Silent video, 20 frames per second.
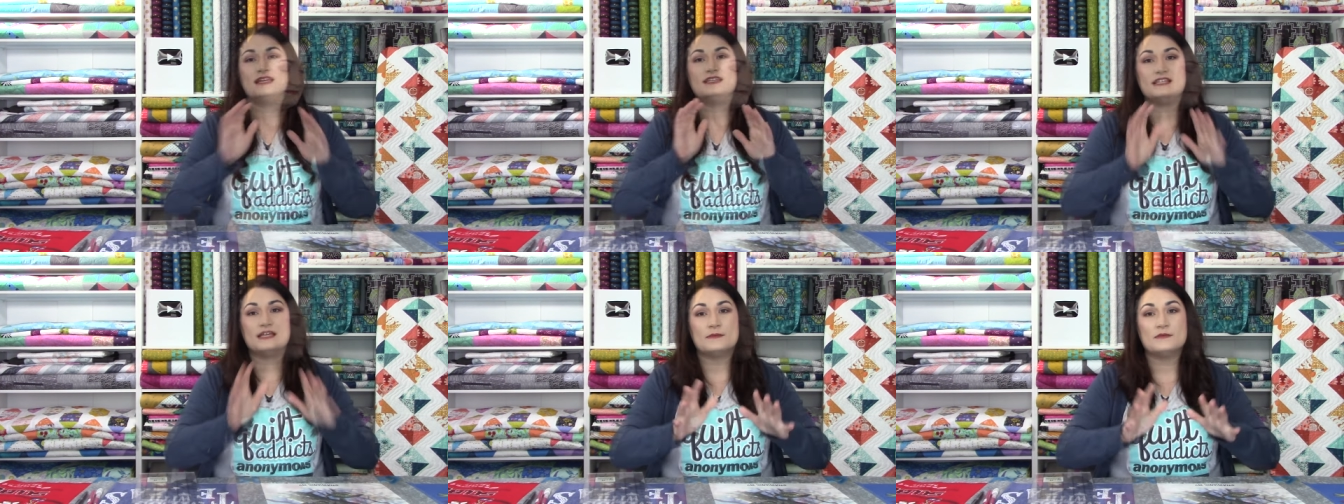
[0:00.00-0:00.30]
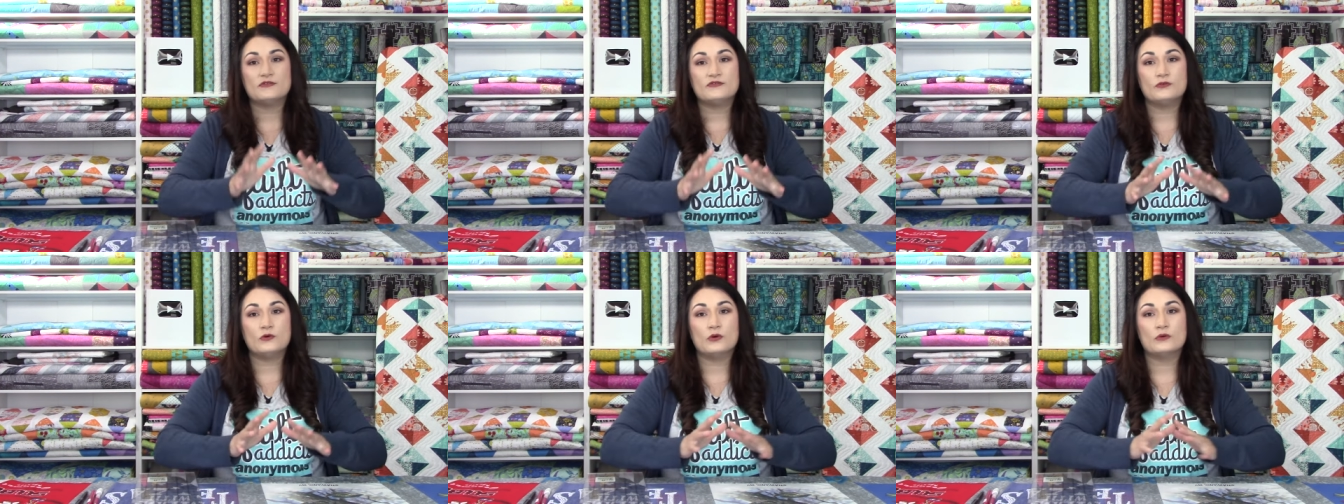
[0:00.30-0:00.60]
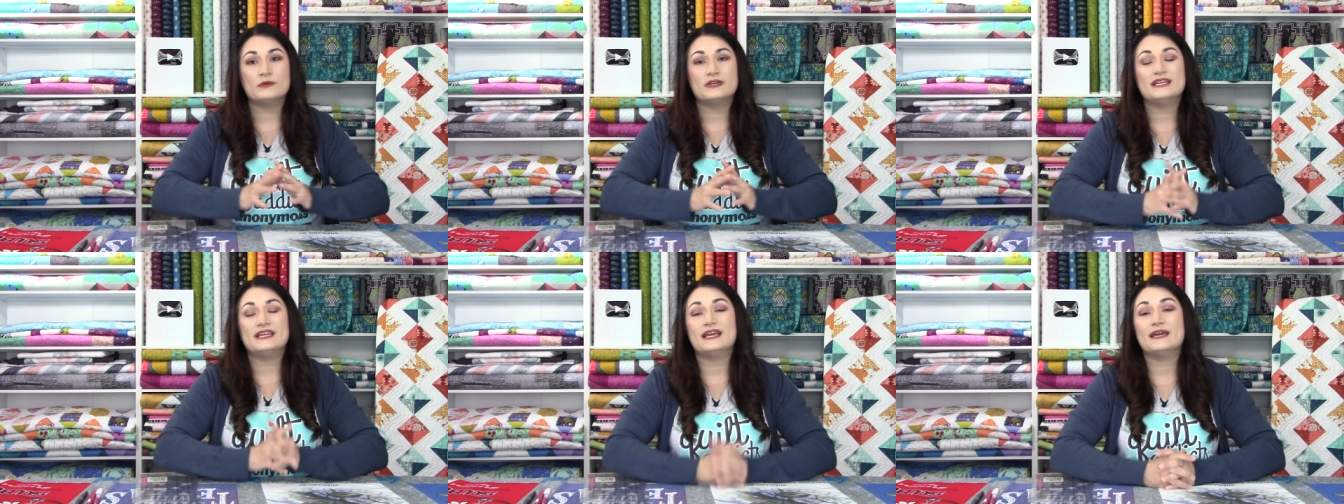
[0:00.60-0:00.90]
Now,
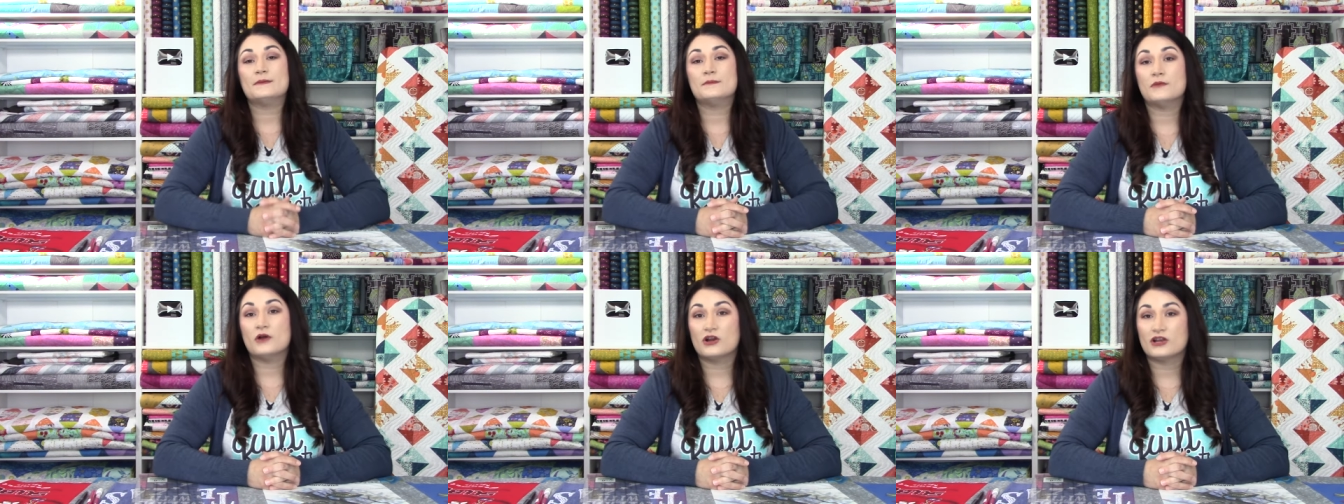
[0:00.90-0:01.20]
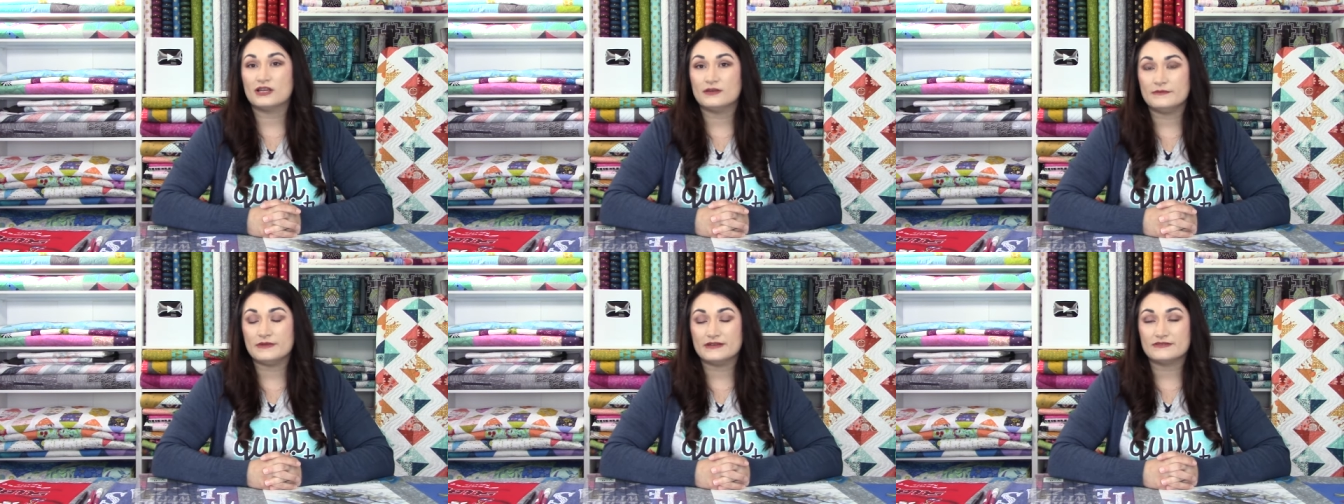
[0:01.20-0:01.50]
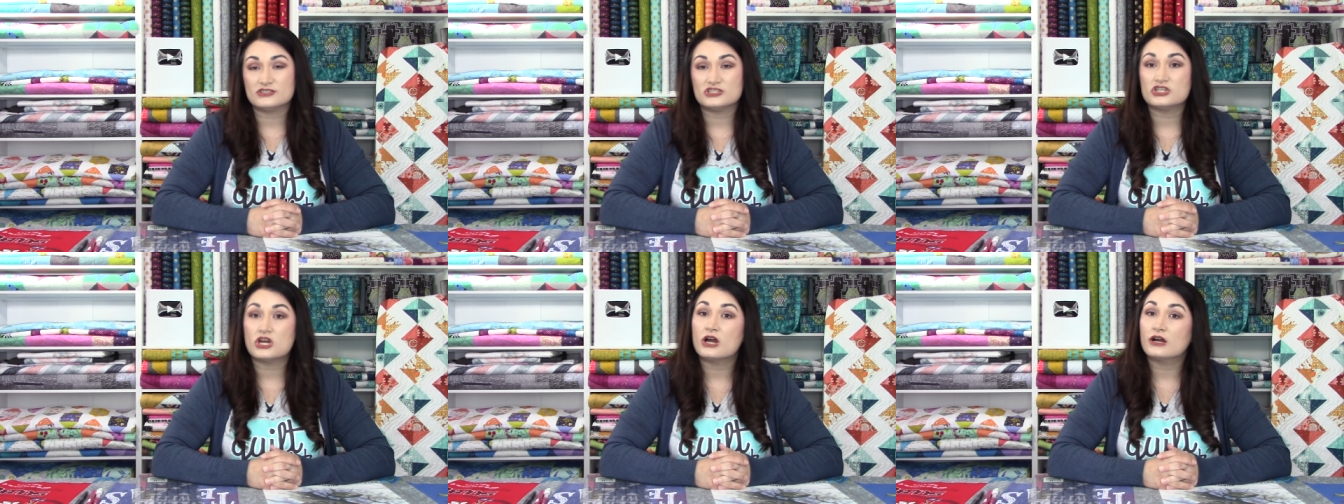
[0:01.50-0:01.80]
before we get marking, we
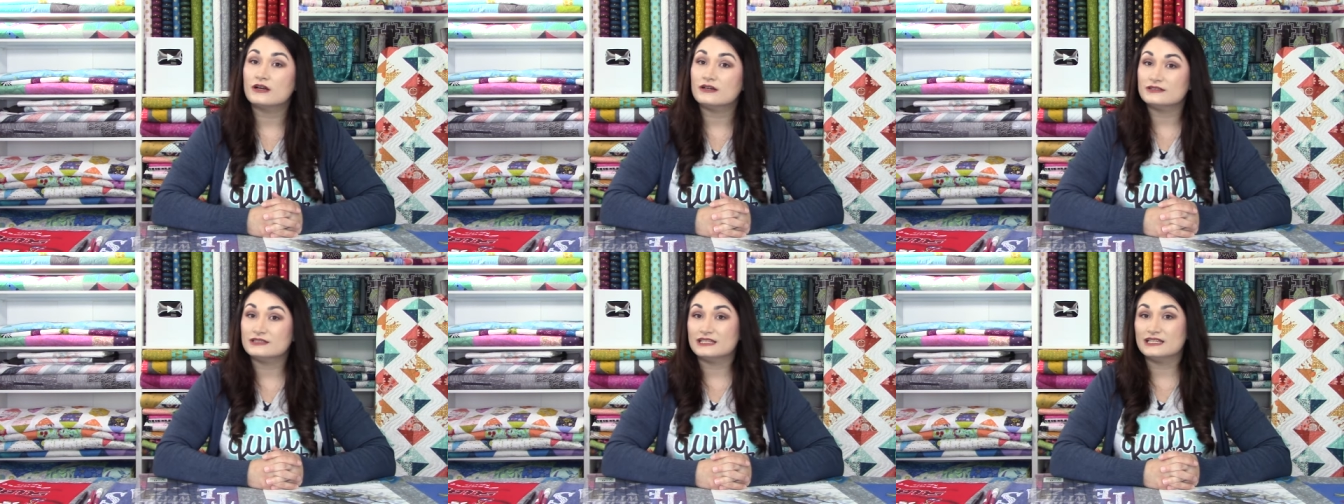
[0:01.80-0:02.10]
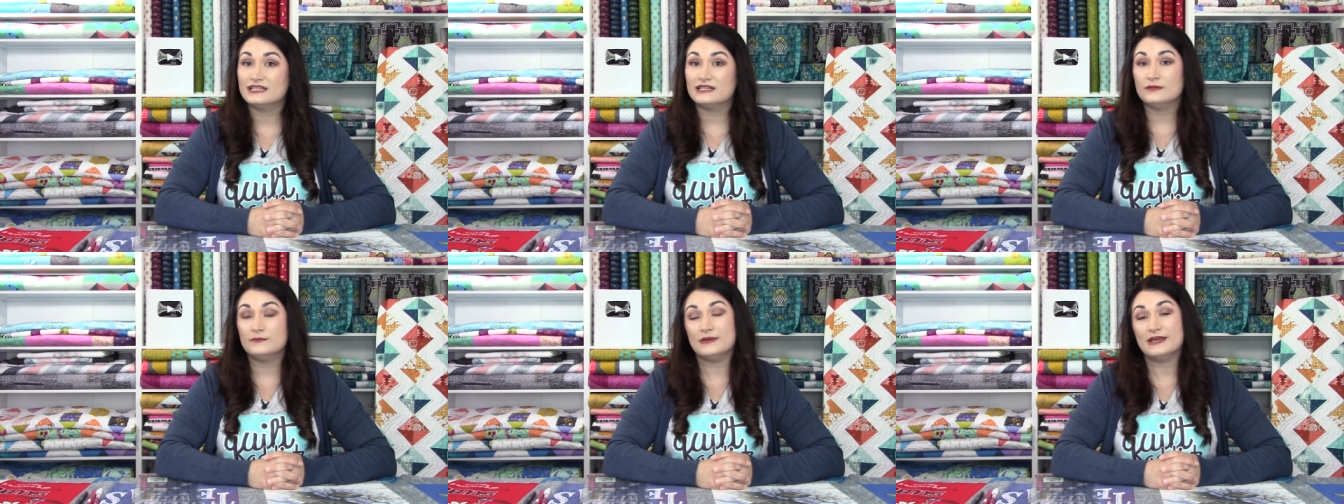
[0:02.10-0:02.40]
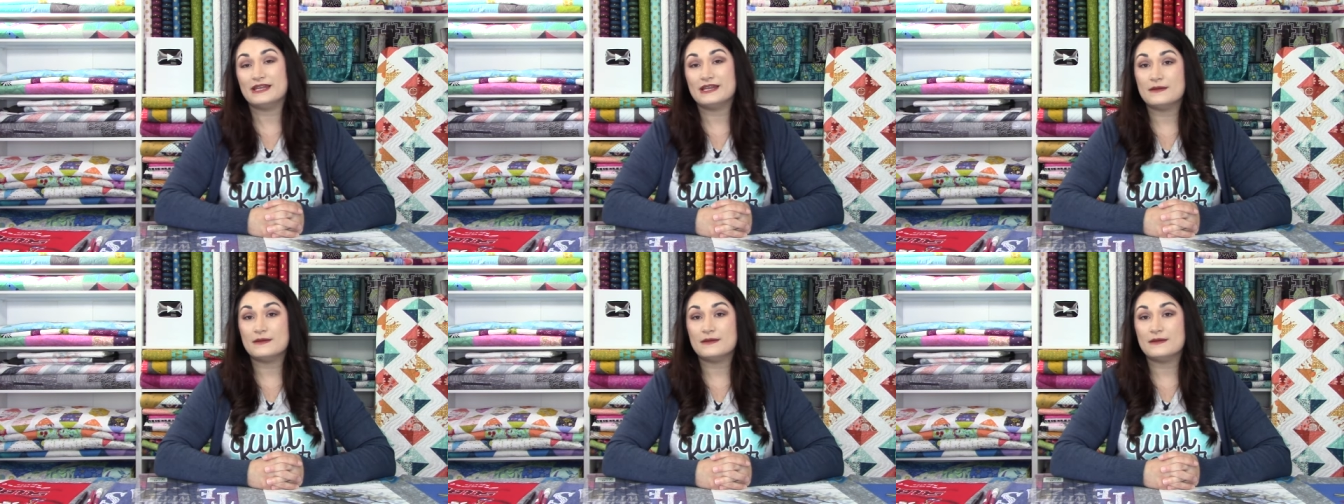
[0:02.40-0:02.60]
have to talk a little bit